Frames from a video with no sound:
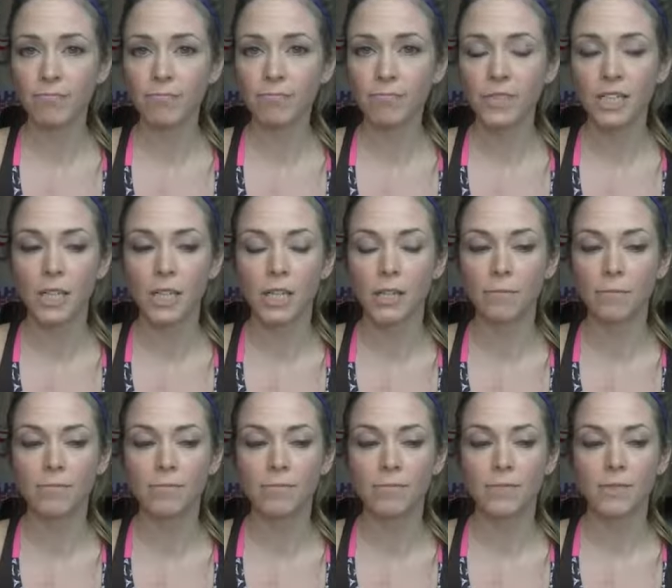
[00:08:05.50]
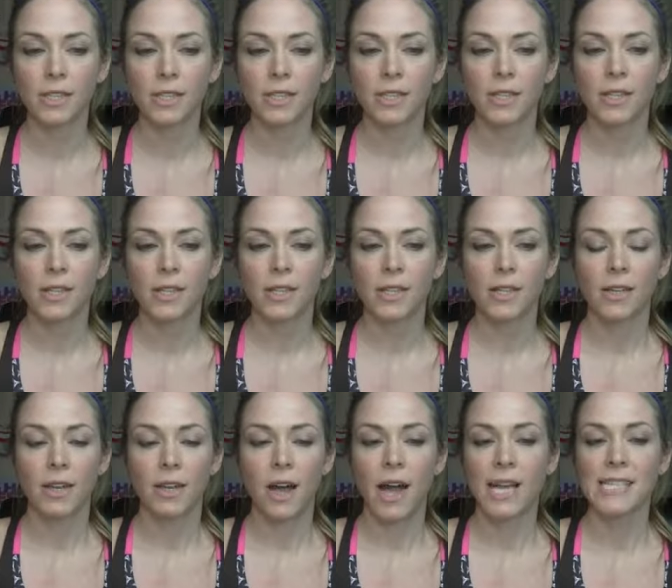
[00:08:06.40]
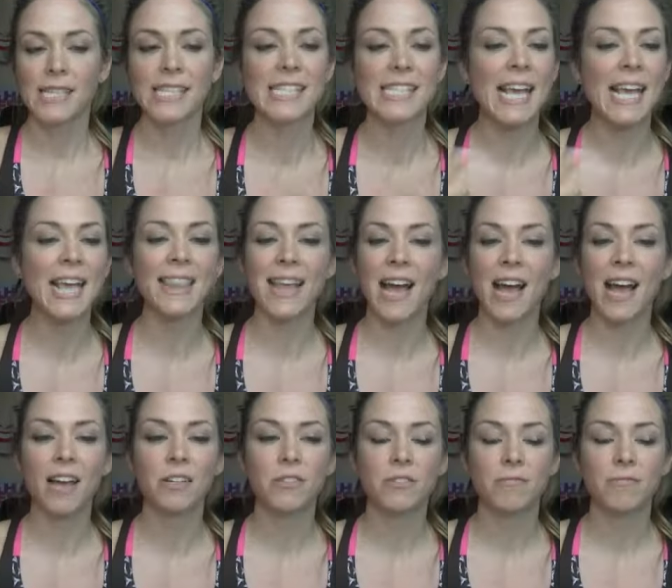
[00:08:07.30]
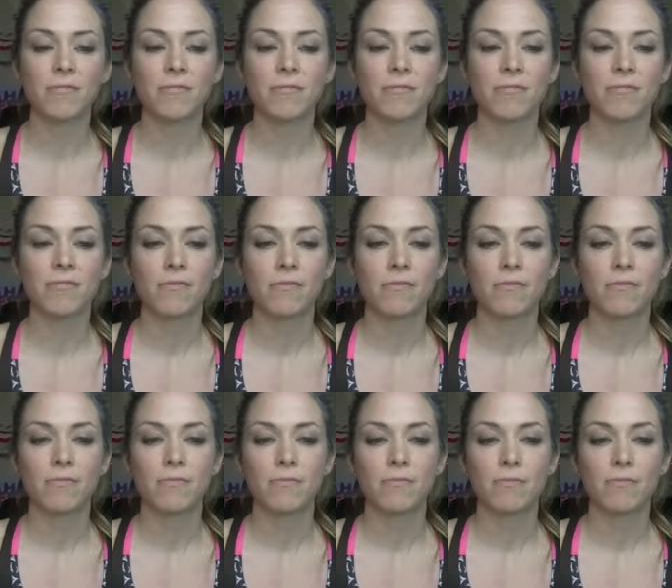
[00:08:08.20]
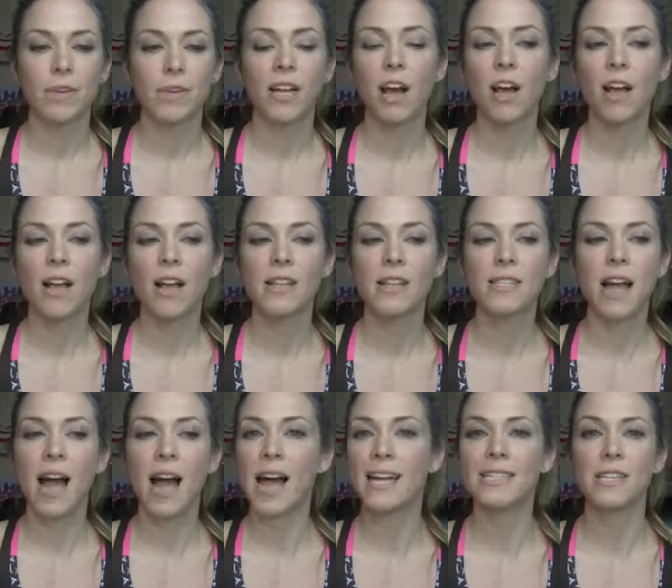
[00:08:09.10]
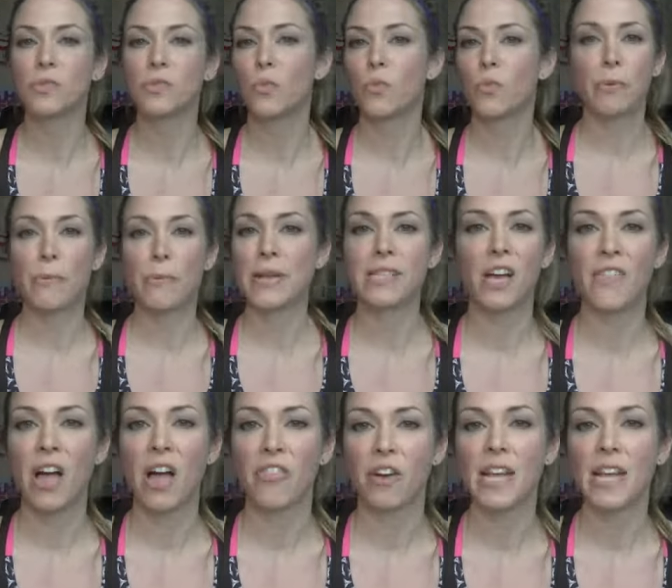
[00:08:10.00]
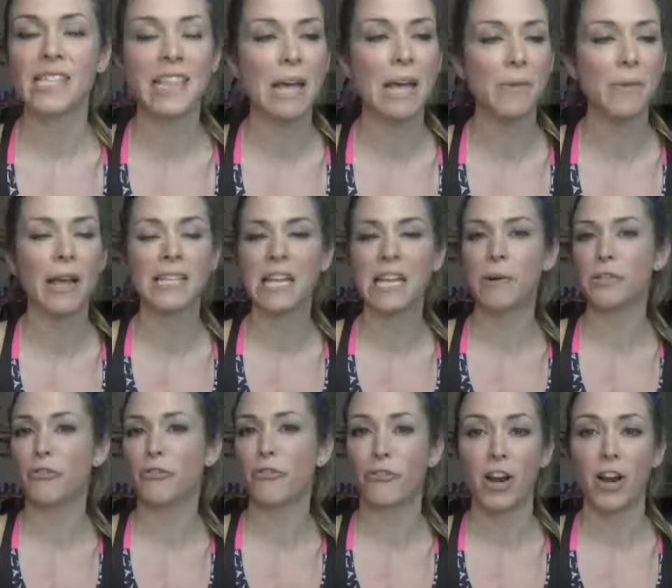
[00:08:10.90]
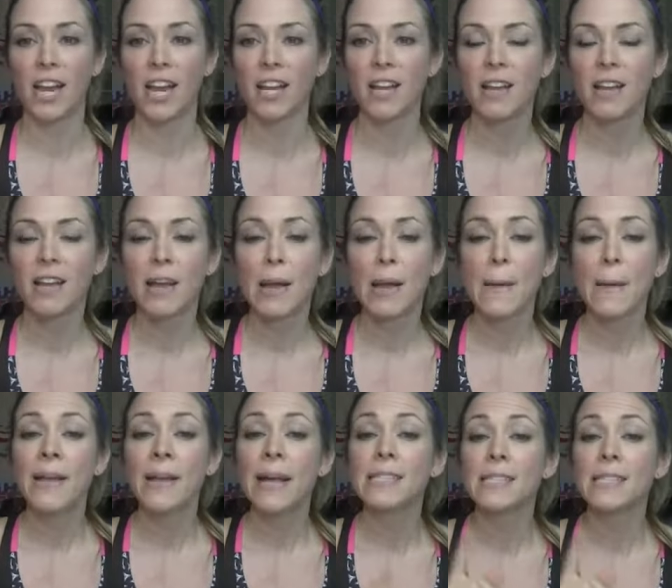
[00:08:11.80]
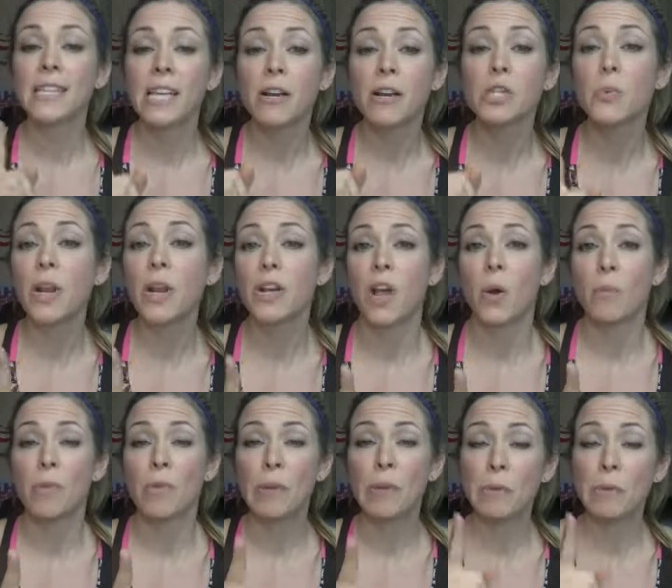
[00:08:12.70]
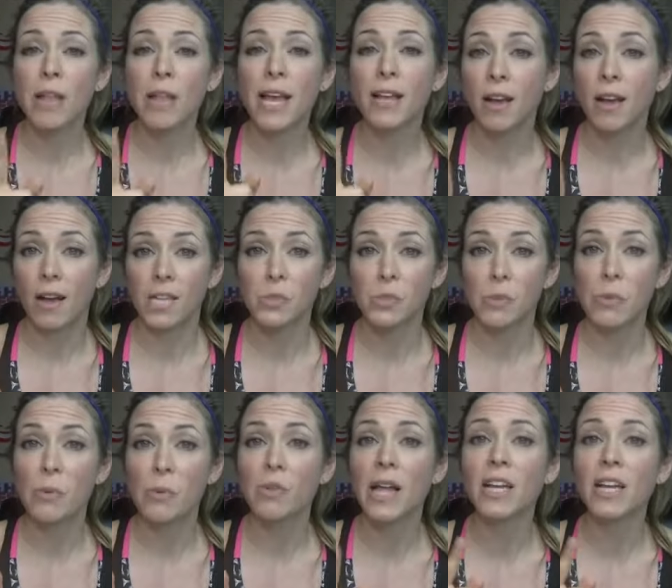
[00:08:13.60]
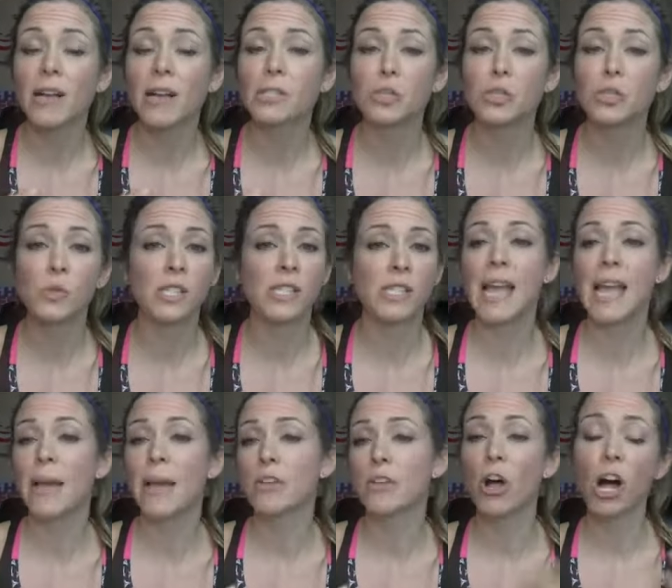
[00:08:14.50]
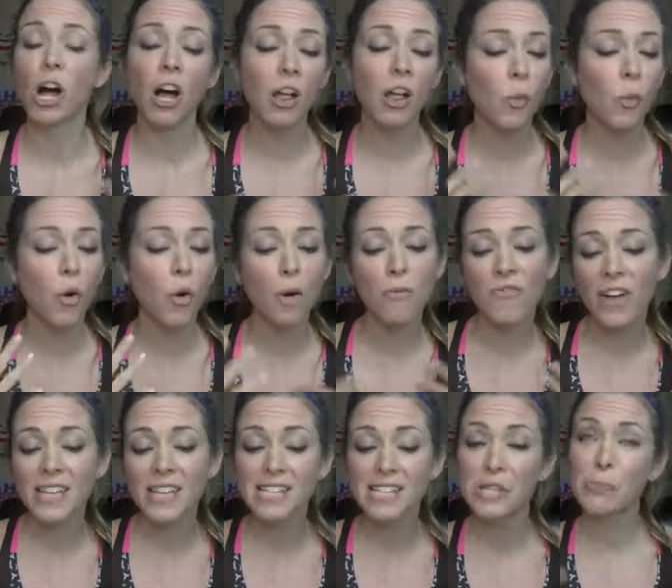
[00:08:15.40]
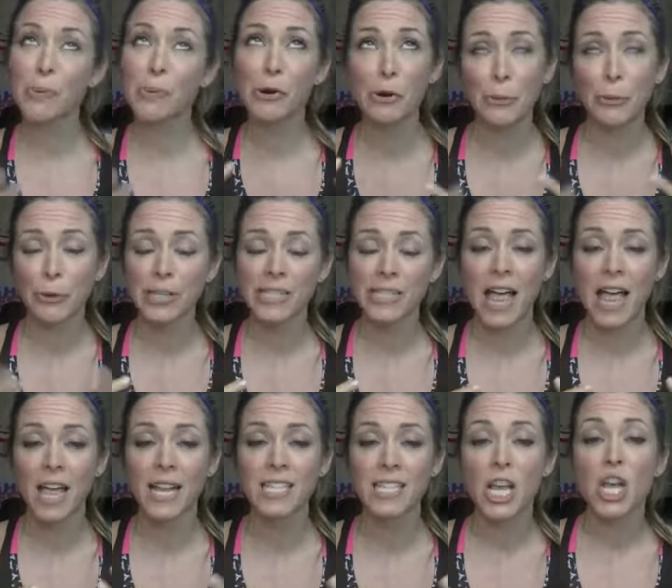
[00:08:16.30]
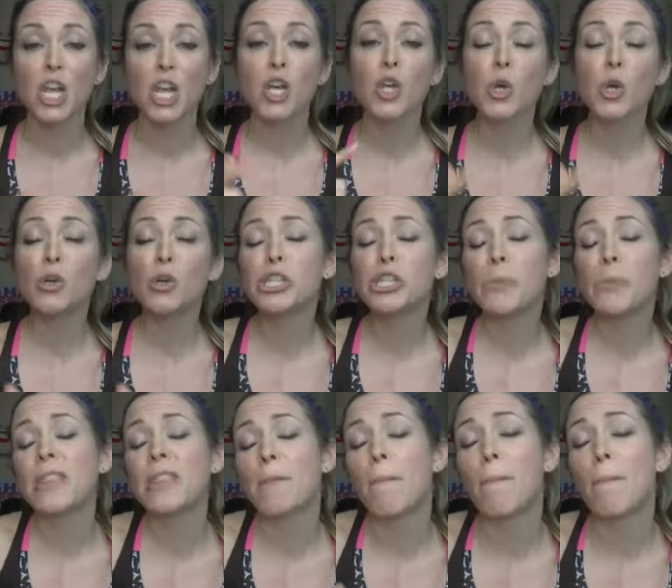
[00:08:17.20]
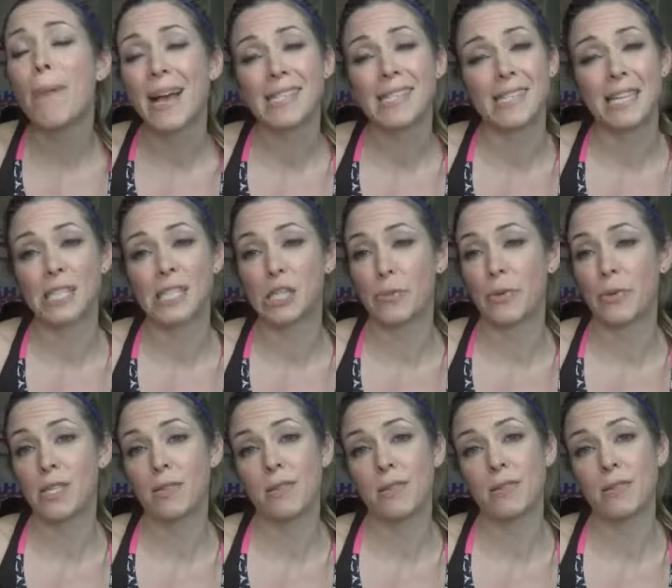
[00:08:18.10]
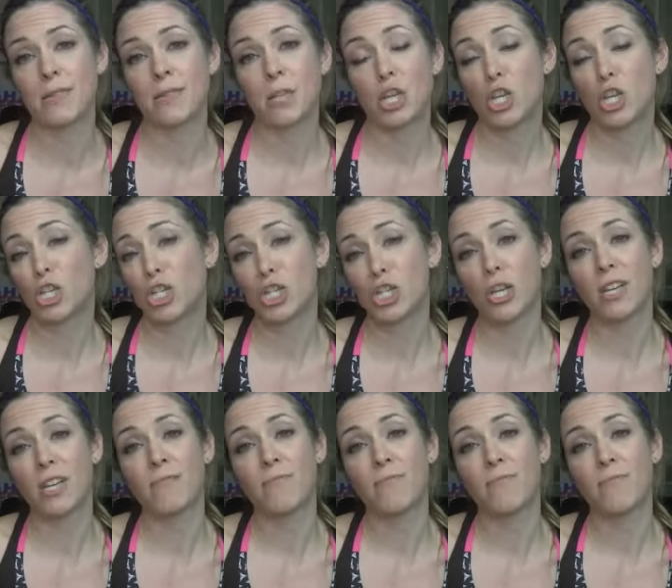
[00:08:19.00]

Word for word: Um, I said that because I didn't want to put myself out there. I said that because I was afraid. Because here's what I know. People like us, people like us who say with all the warm fuzzy, the pearl personalities, you should be the best at this business. You should.